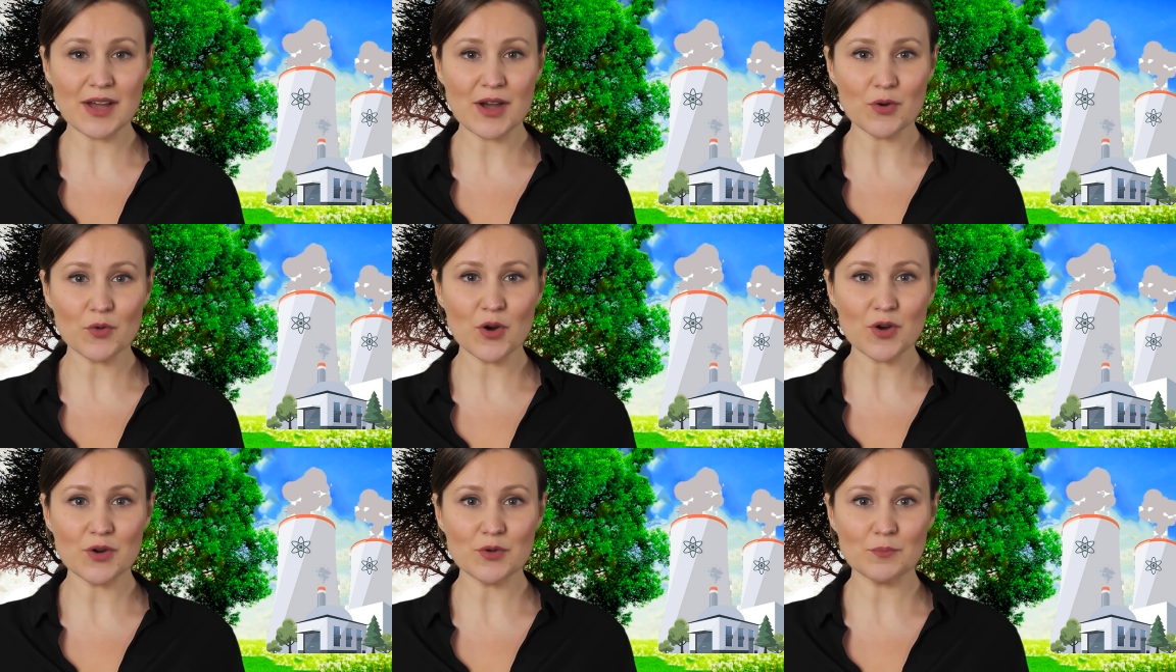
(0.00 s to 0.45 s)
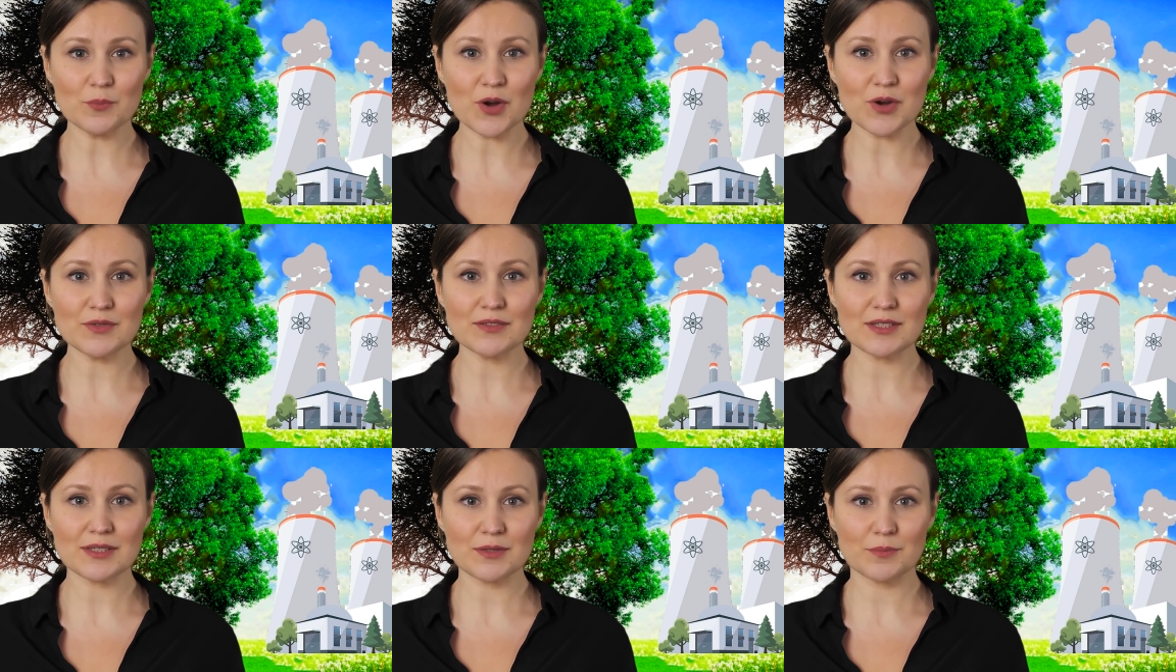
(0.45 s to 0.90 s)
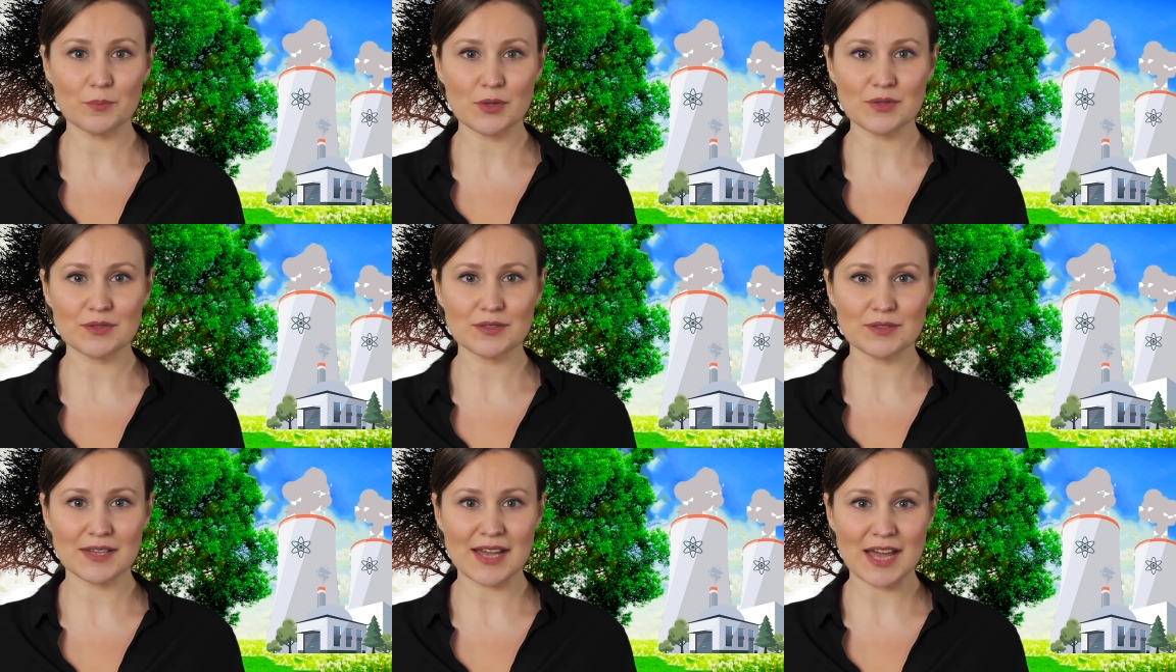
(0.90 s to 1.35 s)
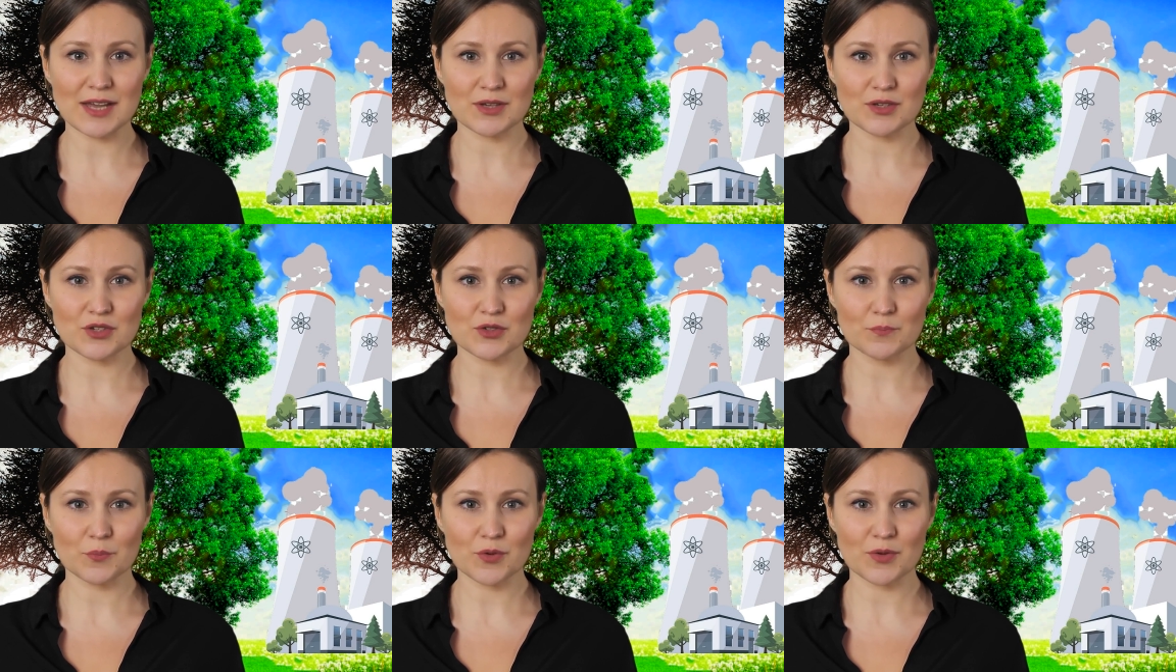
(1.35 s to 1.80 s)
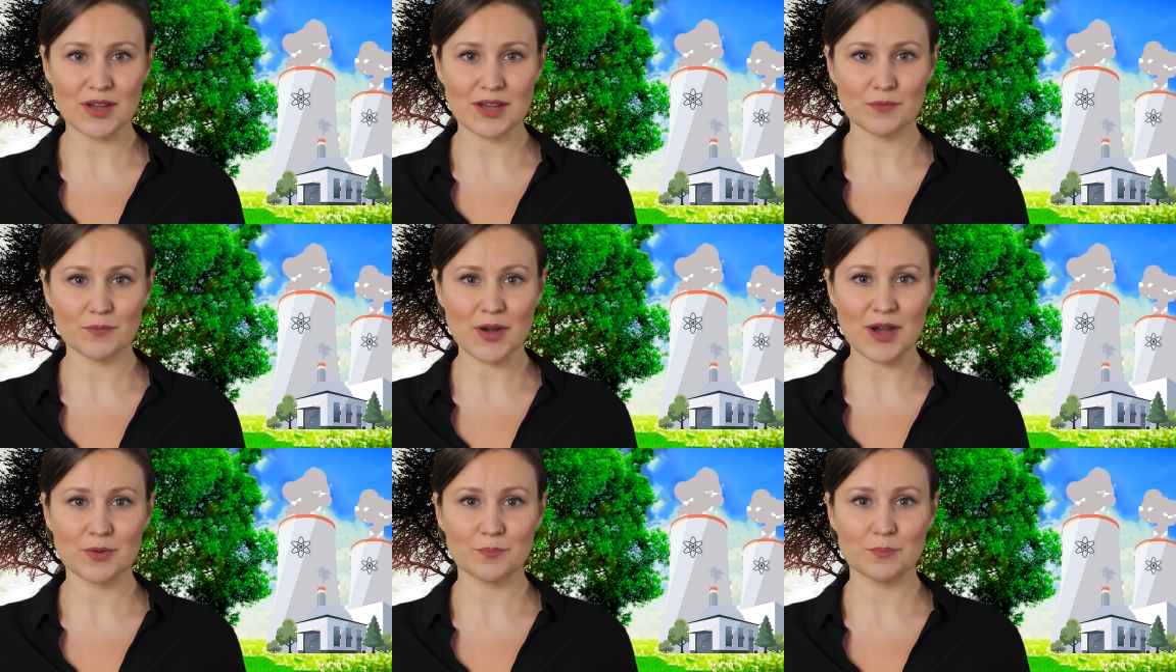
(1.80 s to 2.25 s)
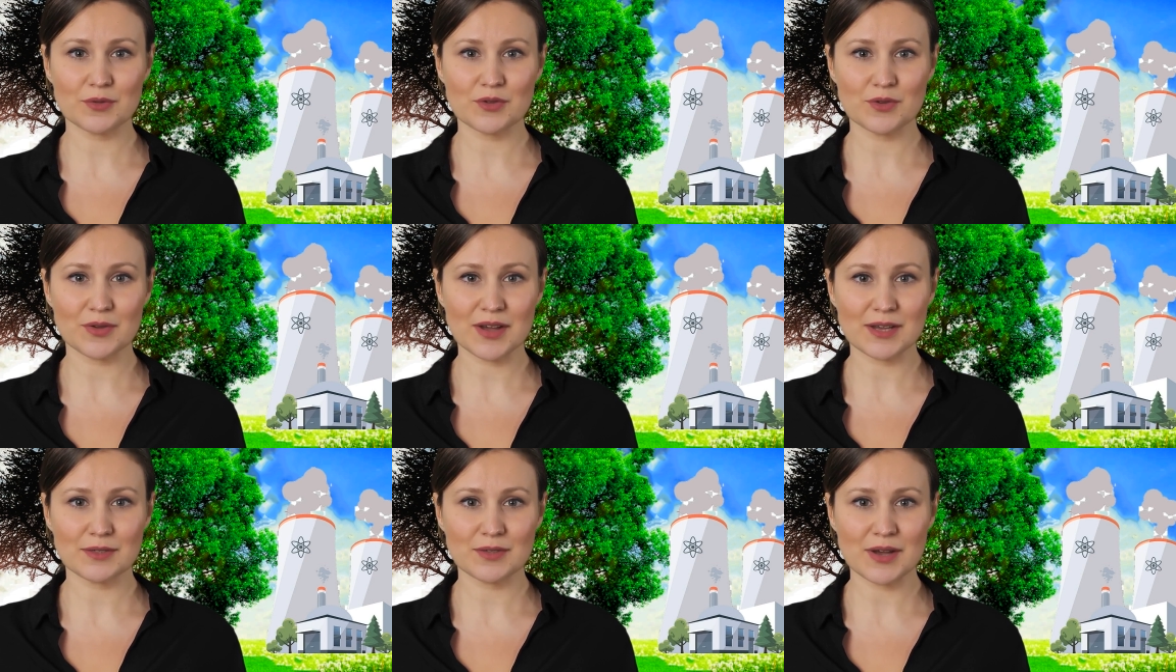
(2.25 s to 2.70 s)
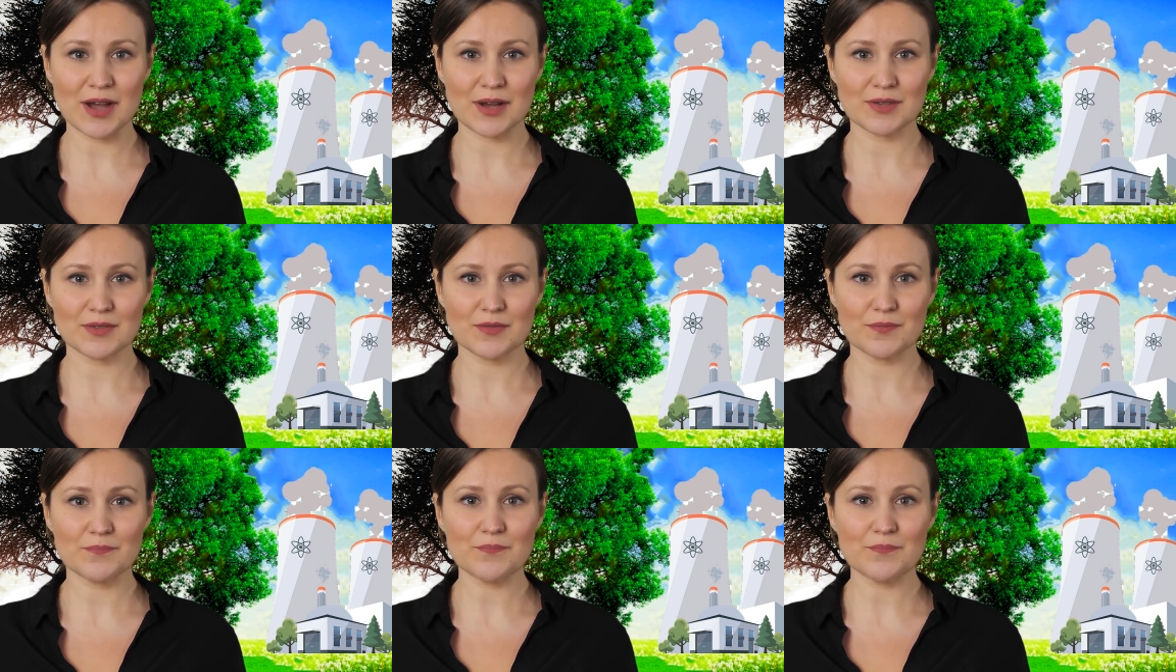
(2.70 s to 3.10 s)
while imposing the most negligible environmental impact.